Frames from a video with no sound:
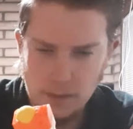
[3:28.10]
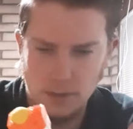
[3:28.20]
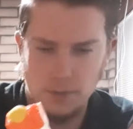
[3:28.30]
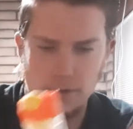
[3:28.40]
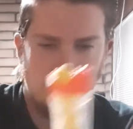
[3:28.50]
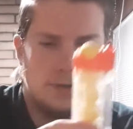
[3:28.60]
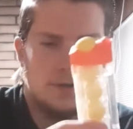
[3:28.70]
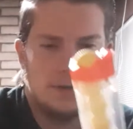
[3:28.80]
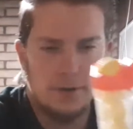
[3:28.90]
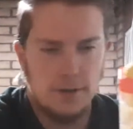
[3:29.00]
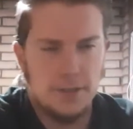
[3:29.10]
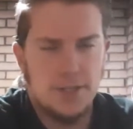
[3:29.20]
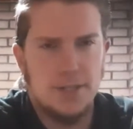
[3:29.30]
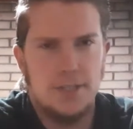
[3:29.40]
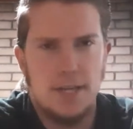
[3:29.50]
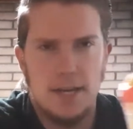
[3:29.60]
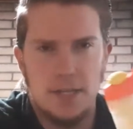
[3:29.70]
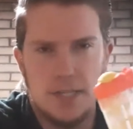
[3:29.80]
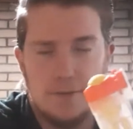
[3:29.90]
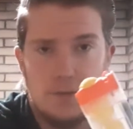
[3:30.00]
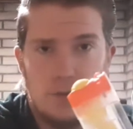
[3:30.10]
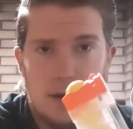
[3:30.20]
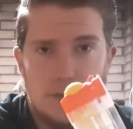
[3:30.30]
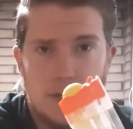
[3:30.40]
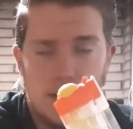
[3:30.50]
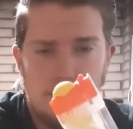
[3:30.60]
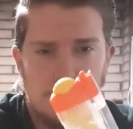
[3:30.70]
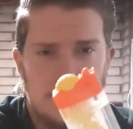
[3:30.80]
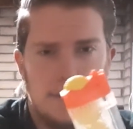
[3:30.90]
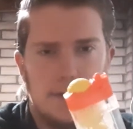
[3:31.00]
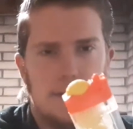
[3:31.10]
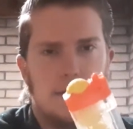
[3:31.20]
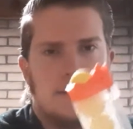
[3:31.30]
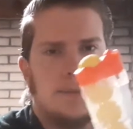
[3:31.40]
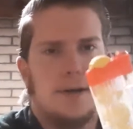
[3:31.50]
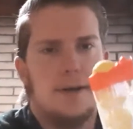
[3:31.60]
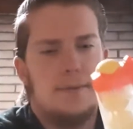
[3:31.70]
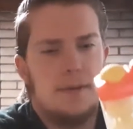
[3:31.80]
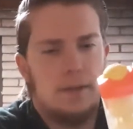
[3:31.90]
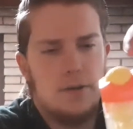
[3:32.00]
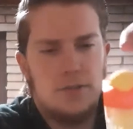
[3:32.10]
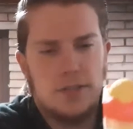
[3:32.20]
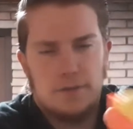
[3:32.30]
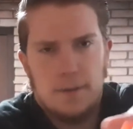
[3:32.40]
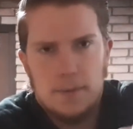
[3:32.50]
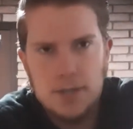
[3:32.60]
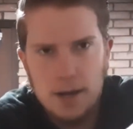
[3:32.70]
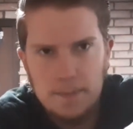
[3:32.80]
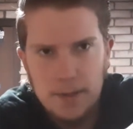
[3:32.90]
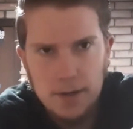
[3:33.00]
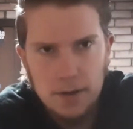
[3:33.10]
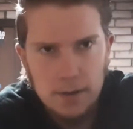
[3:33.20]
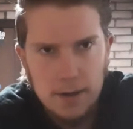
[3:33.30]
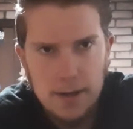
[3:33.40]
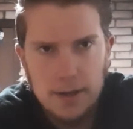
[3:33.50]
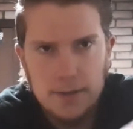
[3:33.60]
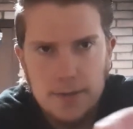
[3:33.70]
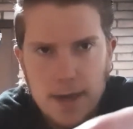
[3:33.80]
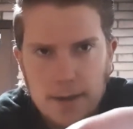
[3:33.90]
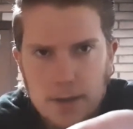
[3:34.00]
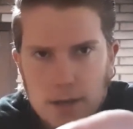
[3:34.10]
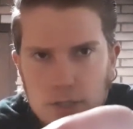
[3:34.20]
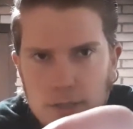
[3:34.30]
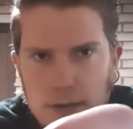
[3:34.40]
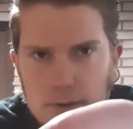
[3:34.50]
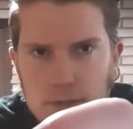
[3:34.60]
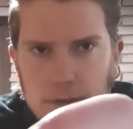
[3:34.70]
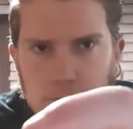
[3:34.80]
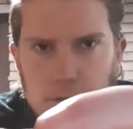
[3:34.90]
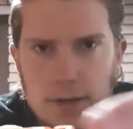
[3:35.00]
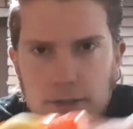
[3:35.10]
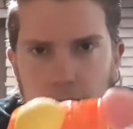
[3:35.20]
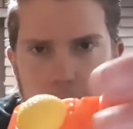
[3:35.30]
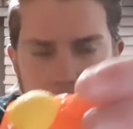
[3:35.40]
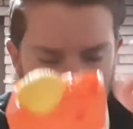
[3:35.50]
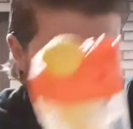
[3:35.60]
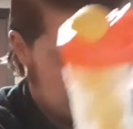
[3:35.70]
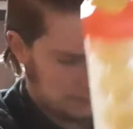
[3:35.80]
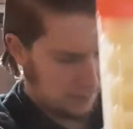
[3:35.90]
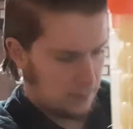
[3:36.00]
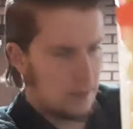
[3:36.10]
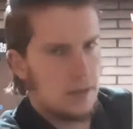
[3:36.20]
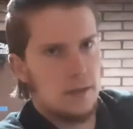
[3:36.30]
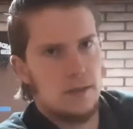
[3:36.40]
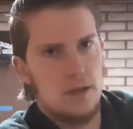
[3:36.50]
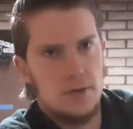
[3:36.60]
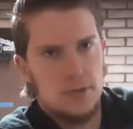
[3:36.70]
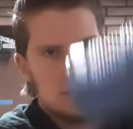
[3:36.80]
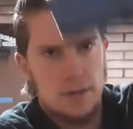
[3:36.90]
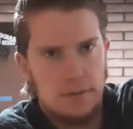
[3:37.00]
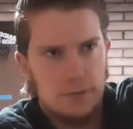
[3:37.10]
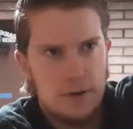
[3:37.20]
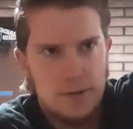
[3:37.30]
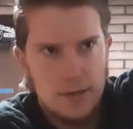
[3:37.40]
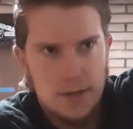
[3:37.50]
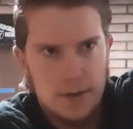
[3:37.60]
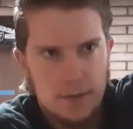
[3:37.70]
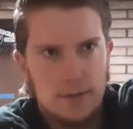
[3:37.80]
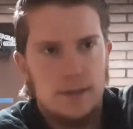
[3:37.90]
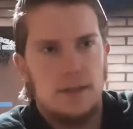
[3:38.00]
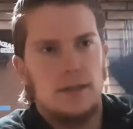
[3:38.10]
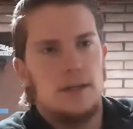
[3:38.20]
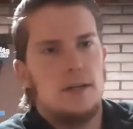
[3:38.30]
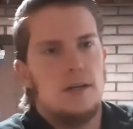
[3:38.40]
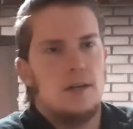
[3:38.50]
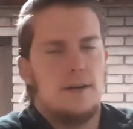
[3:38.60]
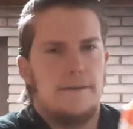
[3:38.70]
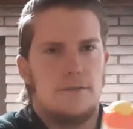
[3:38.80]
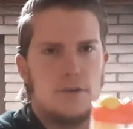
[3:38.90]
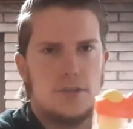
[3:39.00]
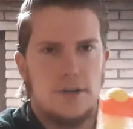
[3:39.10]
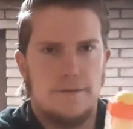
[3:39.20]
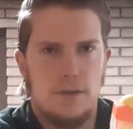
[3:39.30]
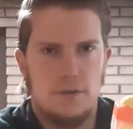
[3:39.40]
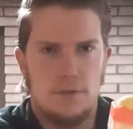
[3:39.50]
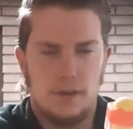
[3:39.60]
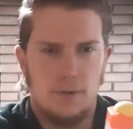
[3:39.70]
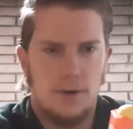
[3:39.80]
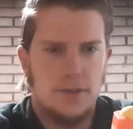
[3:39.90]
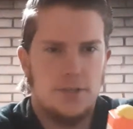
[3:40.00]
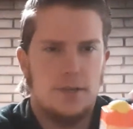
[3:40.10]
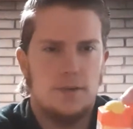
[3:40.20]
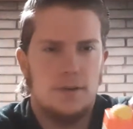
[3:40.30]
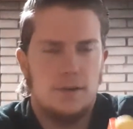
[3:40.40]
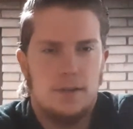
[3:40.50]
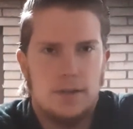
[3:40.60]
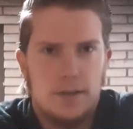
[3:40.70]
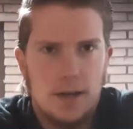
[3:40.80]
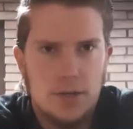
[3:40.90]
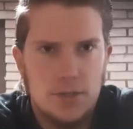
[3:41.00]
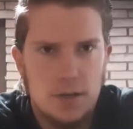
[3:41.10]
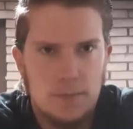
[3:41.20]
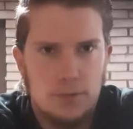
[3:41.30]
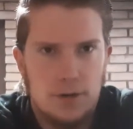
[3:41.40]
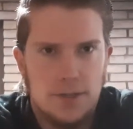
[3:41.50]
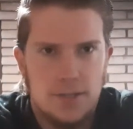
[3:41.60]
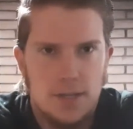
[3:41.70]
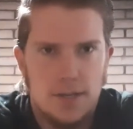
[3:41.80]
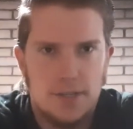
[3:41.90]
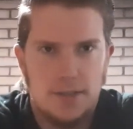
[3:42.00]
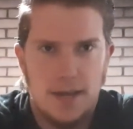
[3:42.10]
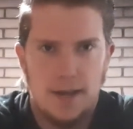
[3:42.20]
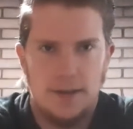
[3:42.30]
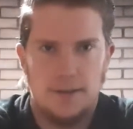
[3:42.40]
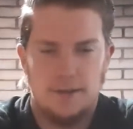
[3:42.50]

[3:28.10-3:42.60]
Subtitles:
where this is the 7-round type, but it loads in from the top here, and that notch there is the front, so that goes into the front here. Of course, if you really want to, you can also press this, and that